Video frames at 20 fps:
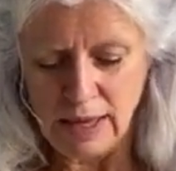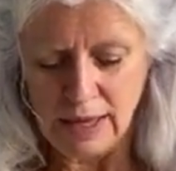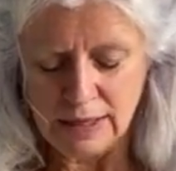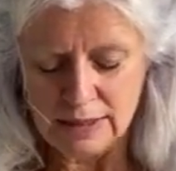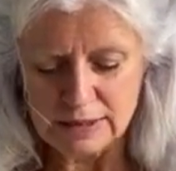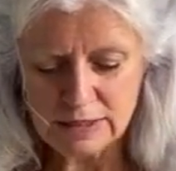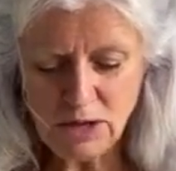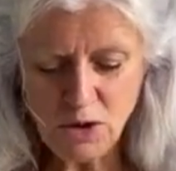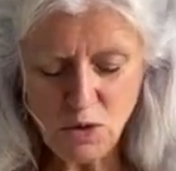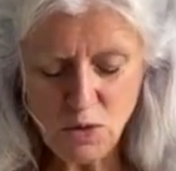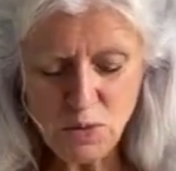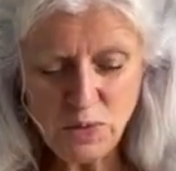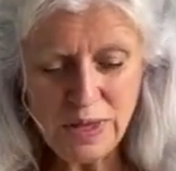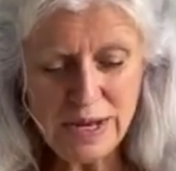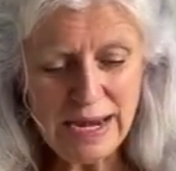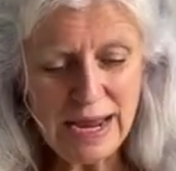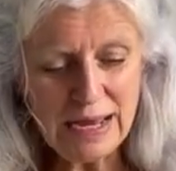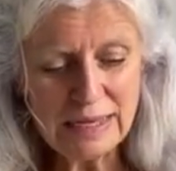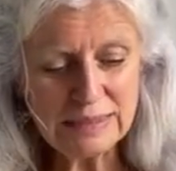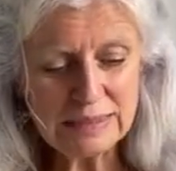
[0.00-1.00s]
So the
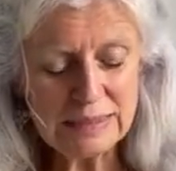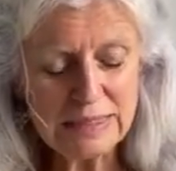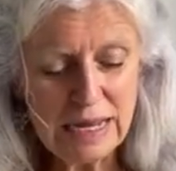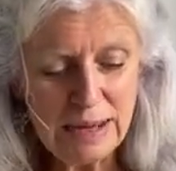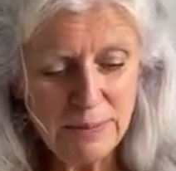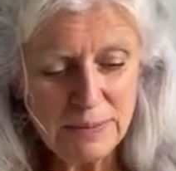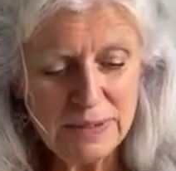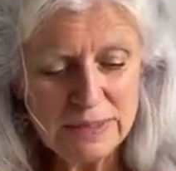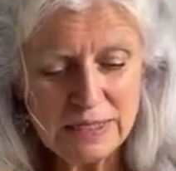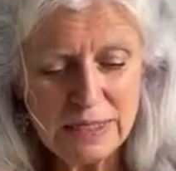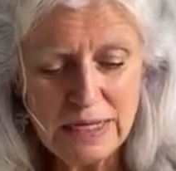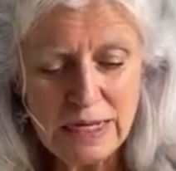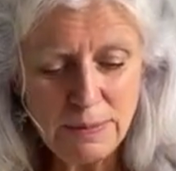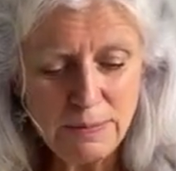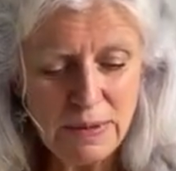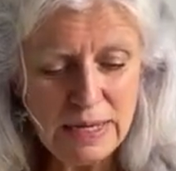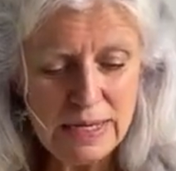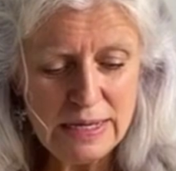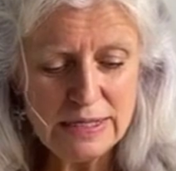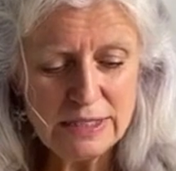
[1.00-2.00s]
next step is going to
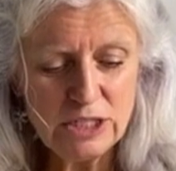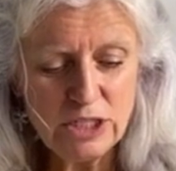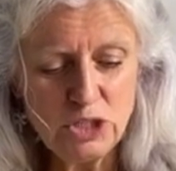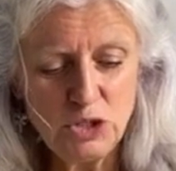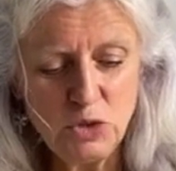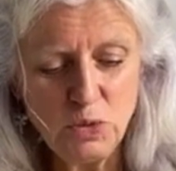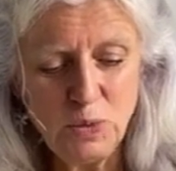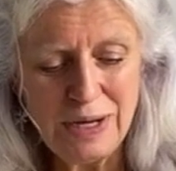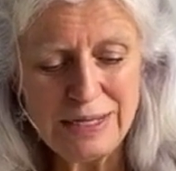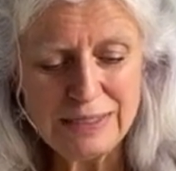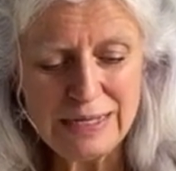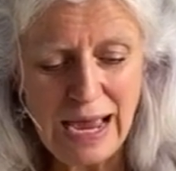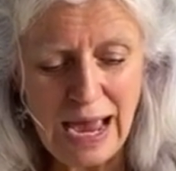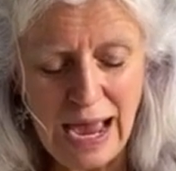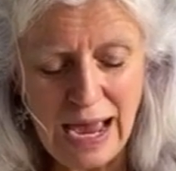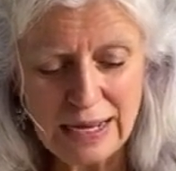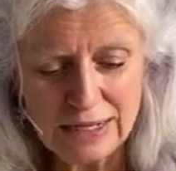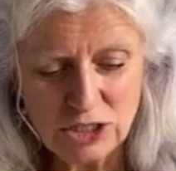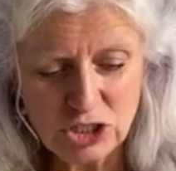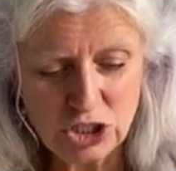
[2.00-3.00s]
be to
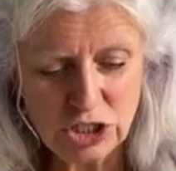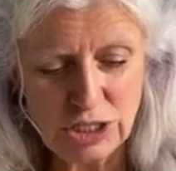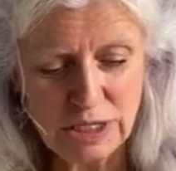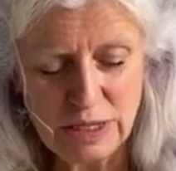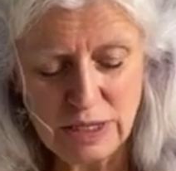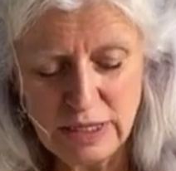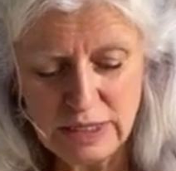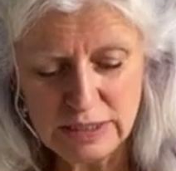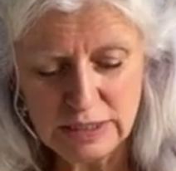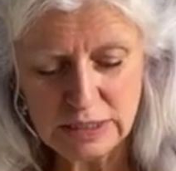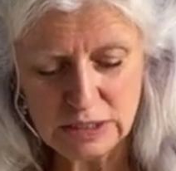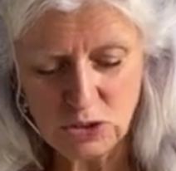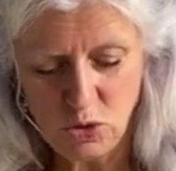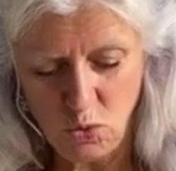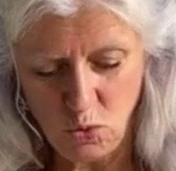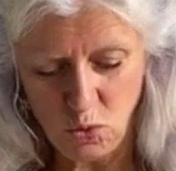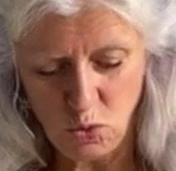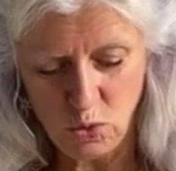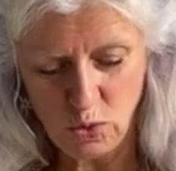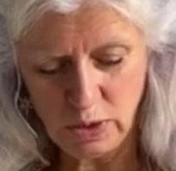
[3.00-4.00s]
attach the
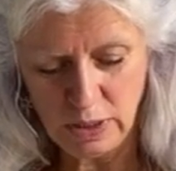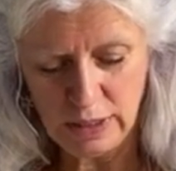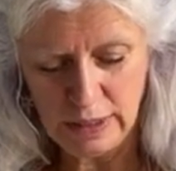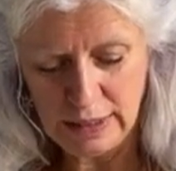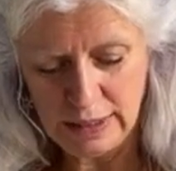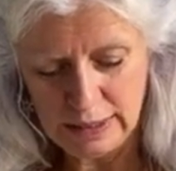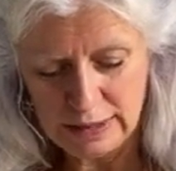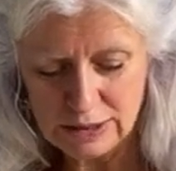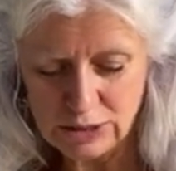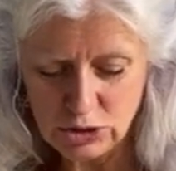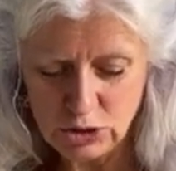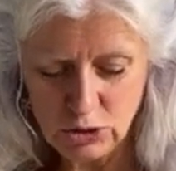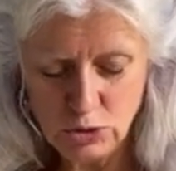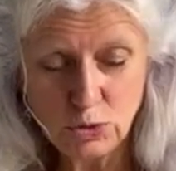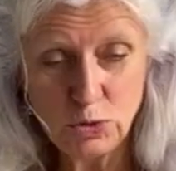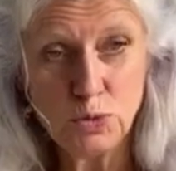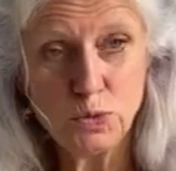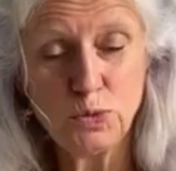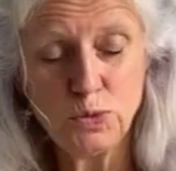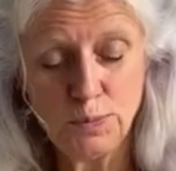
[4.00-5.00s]
sole
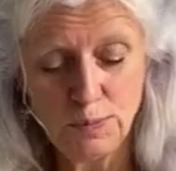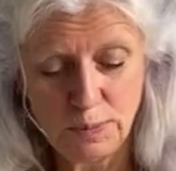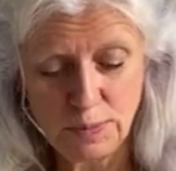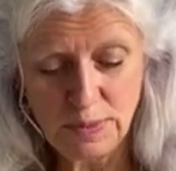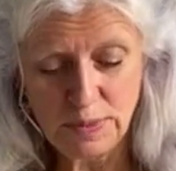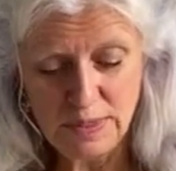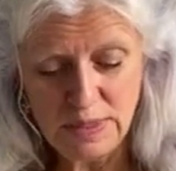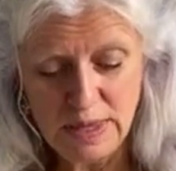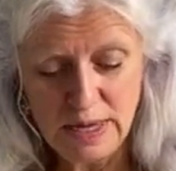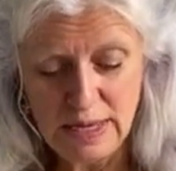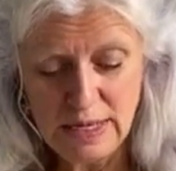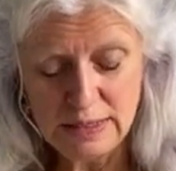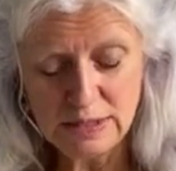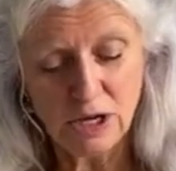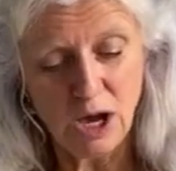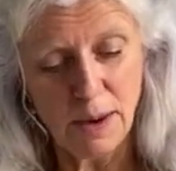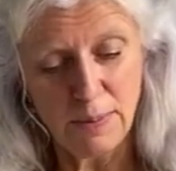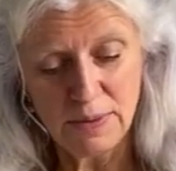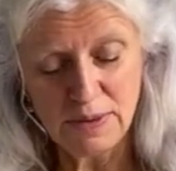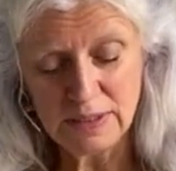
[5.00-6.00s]
to the
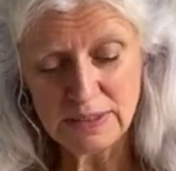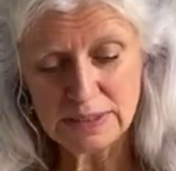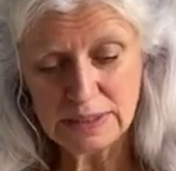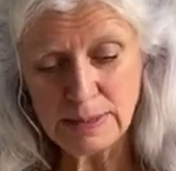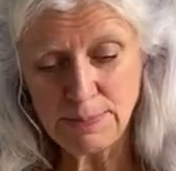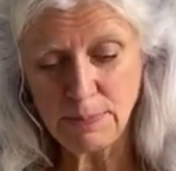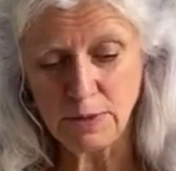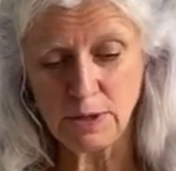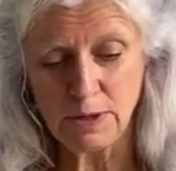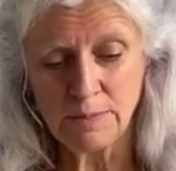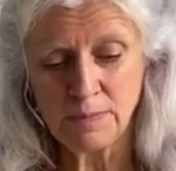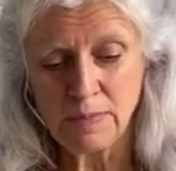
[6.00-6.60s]
top of the slipper.